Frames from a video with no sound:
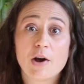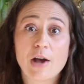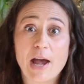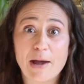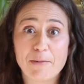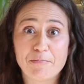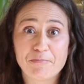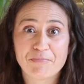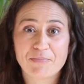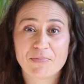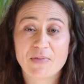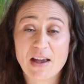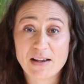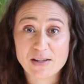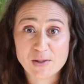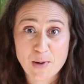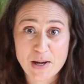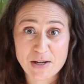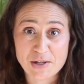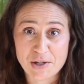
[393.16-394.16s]
Okay,
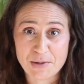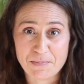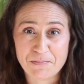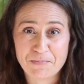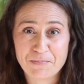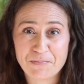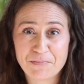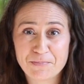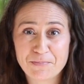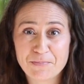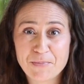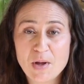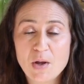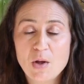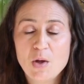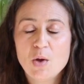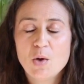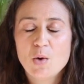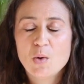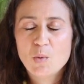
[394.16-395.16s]
next question.
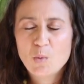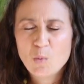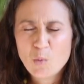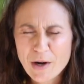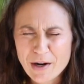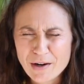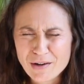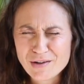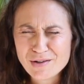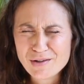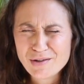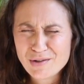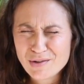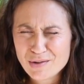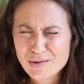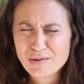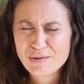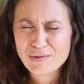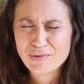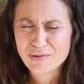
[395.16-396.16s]
Where do
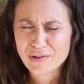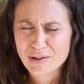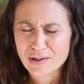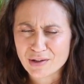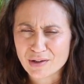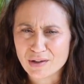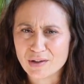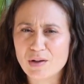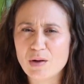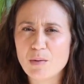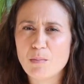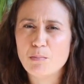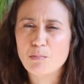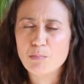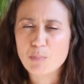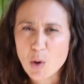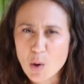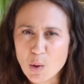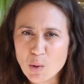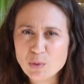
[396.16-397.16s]
you feel
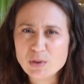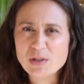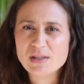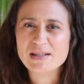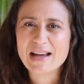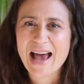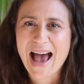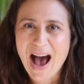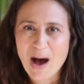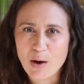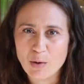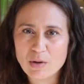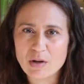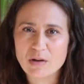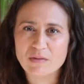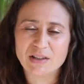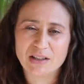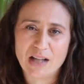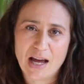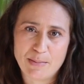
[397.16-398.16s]
most out
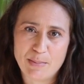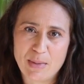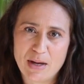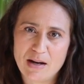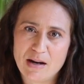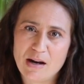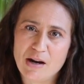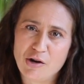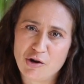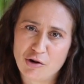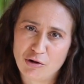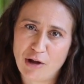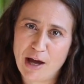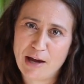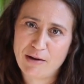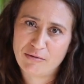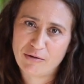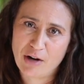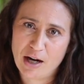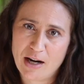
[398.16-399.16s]
of alignment in your
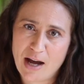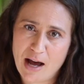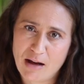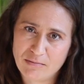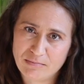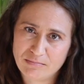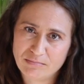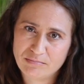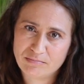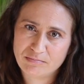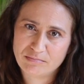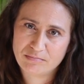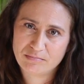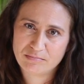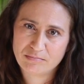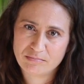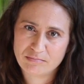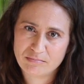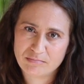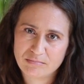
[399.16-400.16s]
life right now?
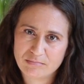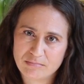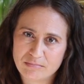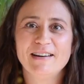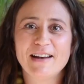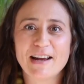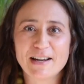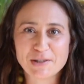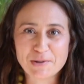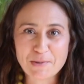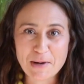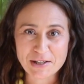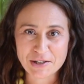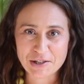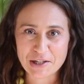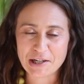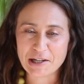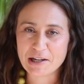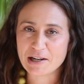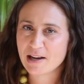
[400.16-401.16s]
Next
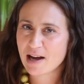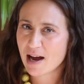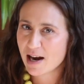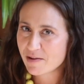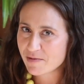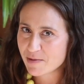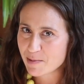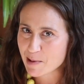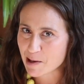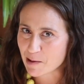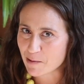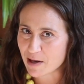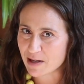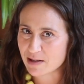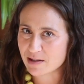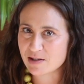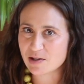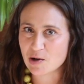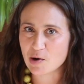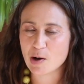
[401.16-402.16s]
question, kind of a big
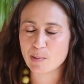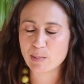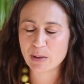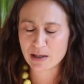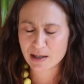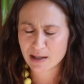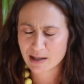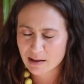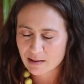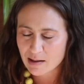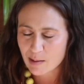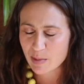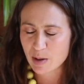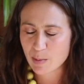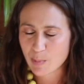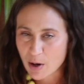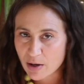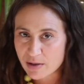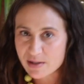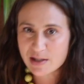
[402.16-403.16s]
one, so I'm
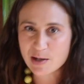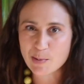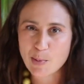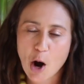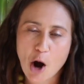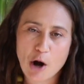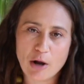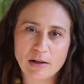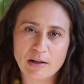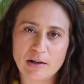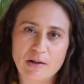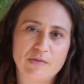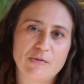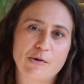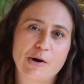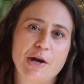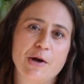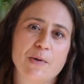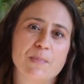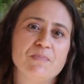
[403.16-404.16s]
gonna parse it apart a little
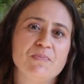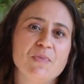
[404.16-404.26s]
for you.